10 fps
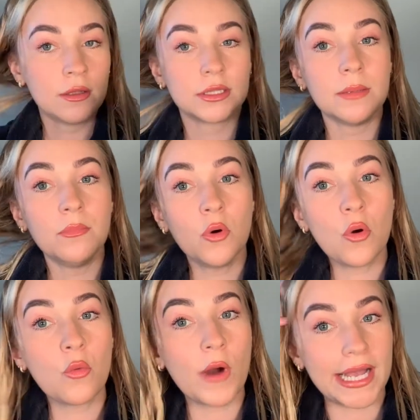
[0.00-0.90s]
The
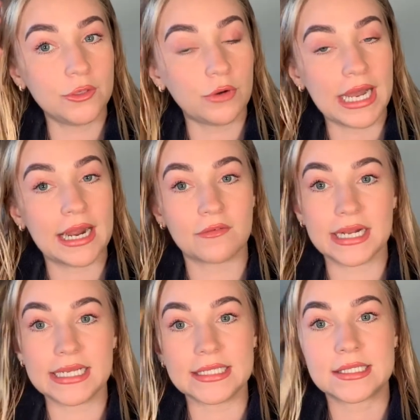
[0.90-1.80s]
more wet your hair
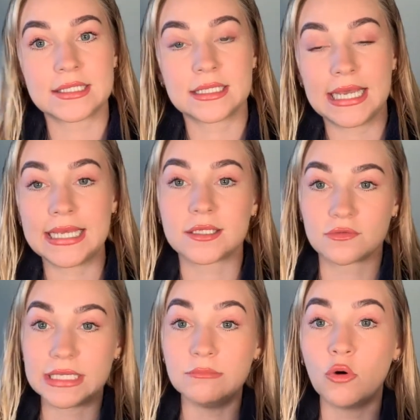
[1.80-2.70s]
is, it's
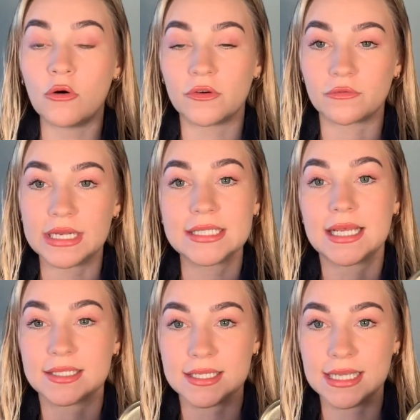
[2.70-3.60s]
obviously more of a risk,
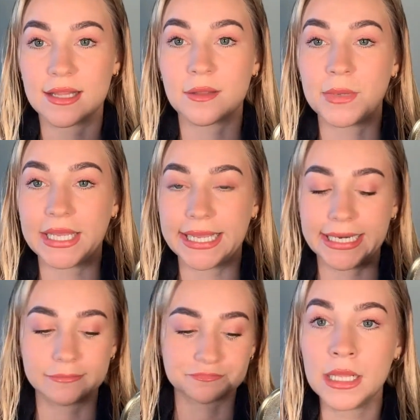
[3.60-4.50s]
as I said at the
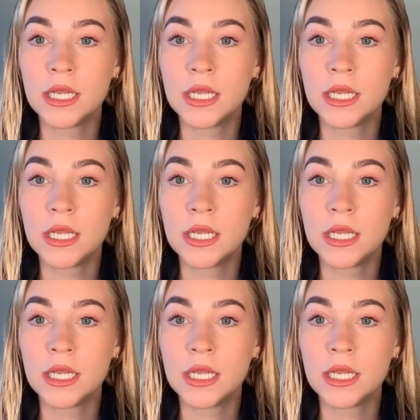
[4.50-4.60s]
beginning.